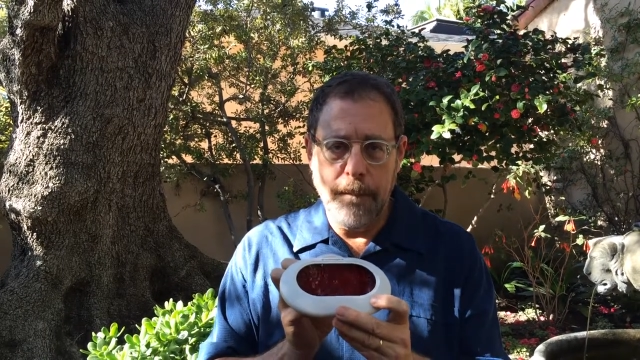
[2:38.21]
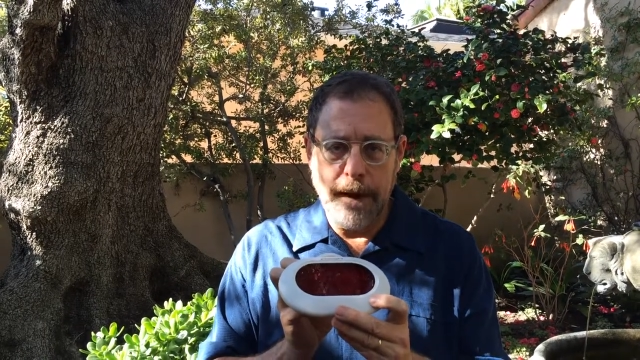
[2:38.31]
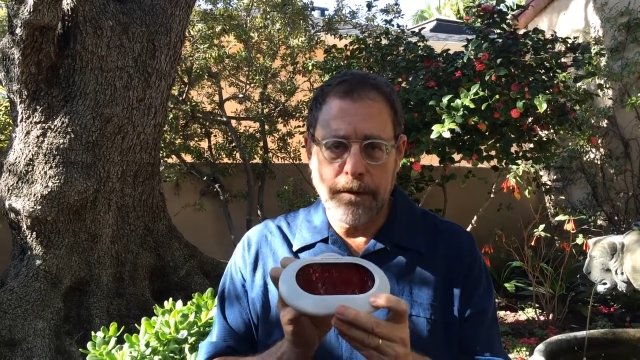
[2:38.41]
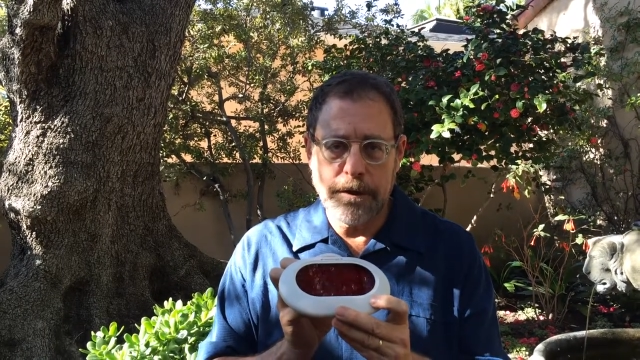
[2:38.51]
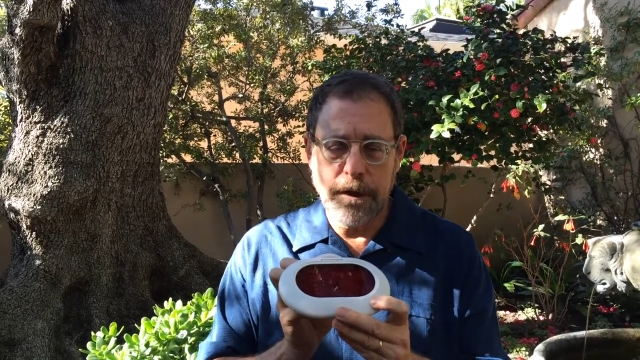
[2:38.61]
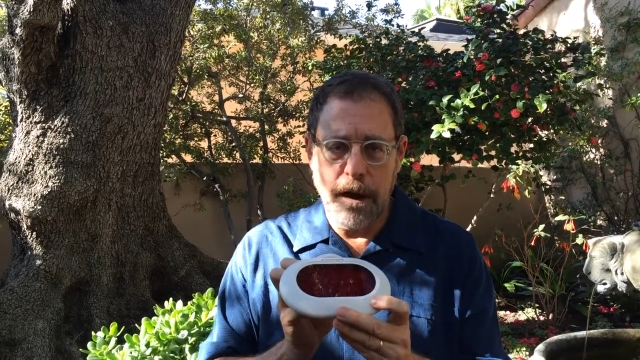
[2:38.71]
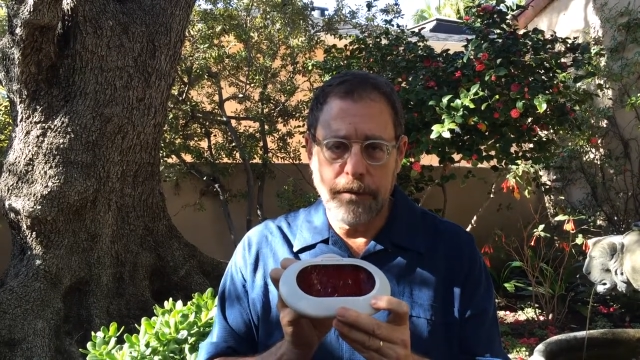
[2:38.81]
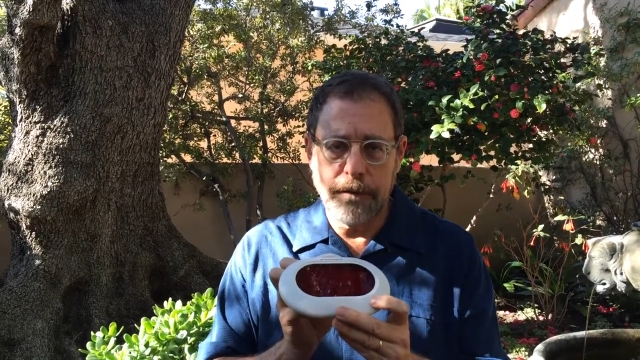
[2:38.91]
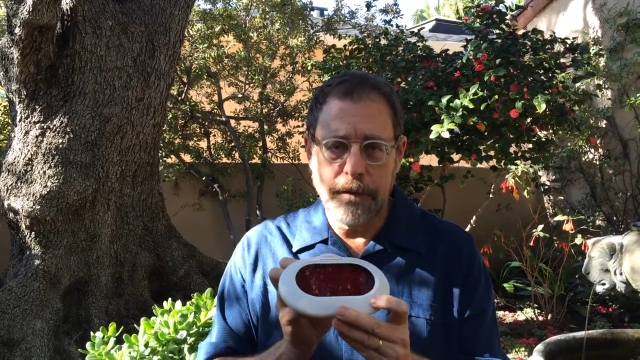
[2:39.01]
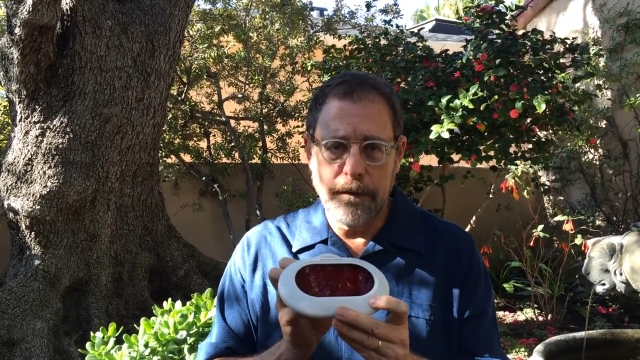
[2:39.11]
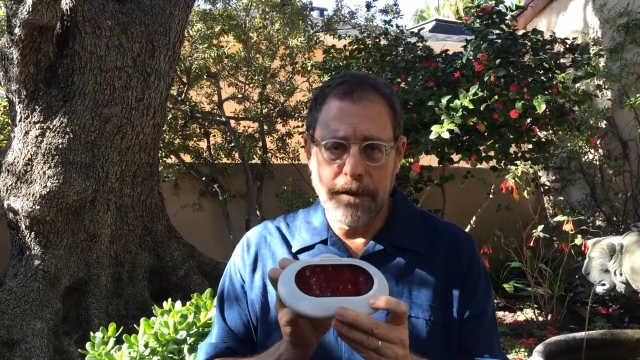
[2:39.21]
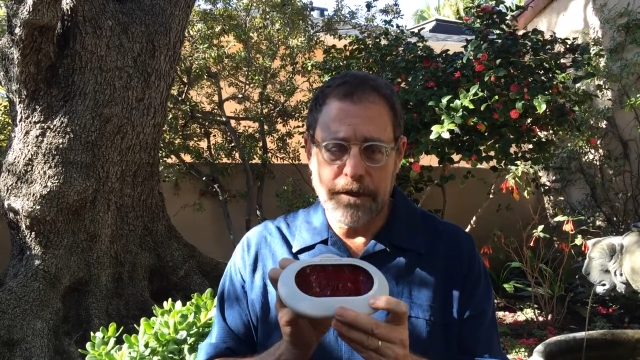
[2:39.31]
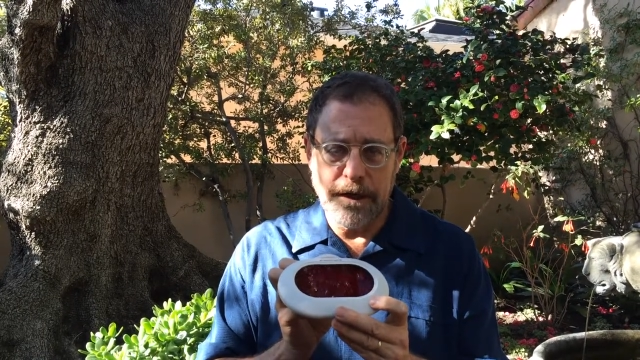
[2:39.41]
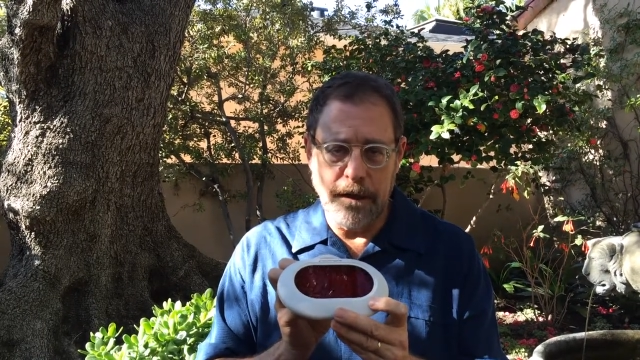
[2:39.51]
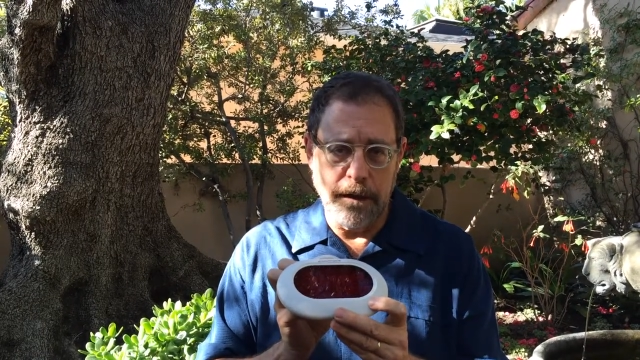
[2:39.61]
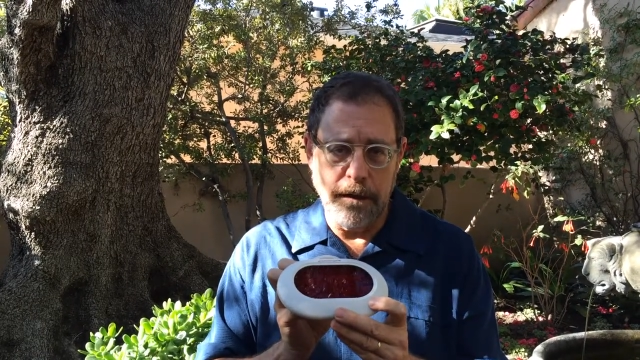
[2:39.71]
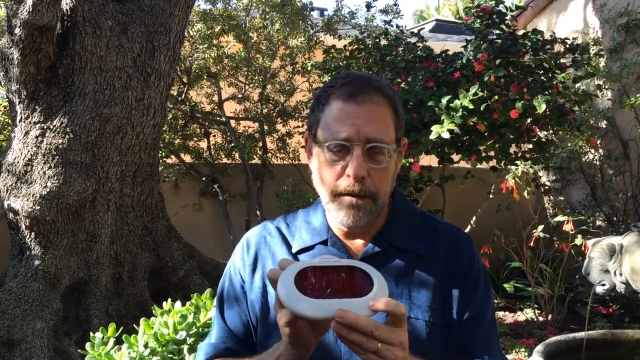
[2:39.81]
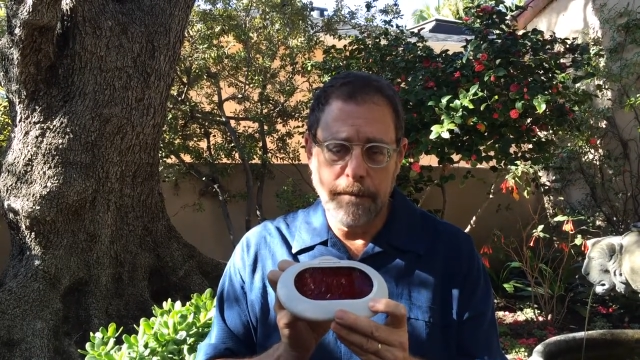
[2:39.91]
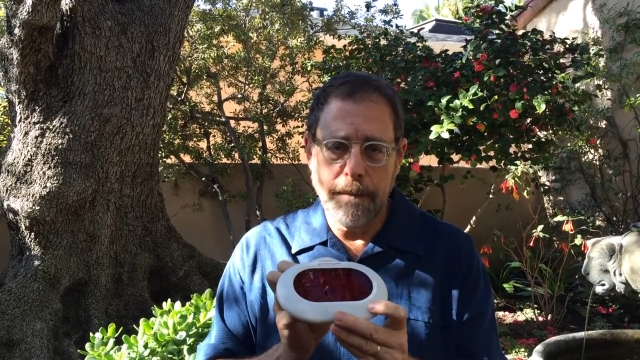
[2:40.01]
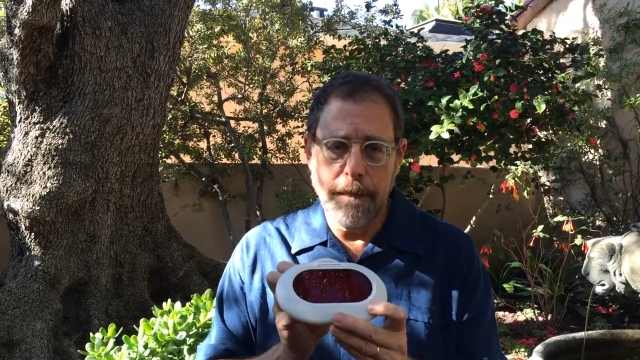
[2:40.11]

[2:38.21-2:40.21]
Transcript: bouncing off the ceiling